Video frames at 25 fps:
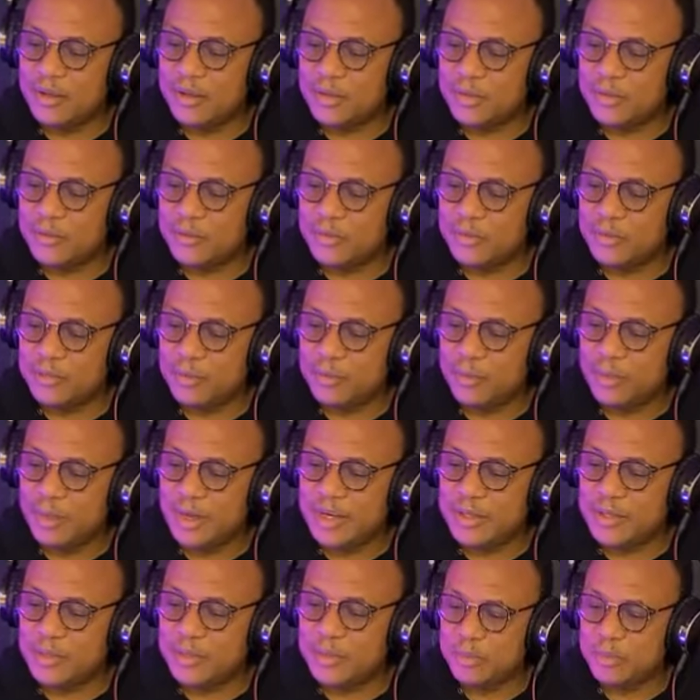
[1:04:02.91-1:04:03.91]
Uh, you've
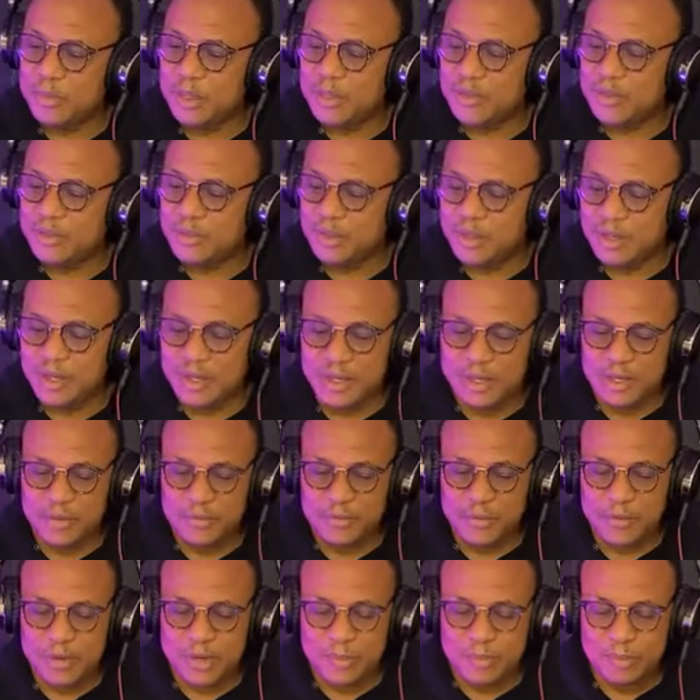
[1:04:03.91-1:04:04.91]
blessed me today.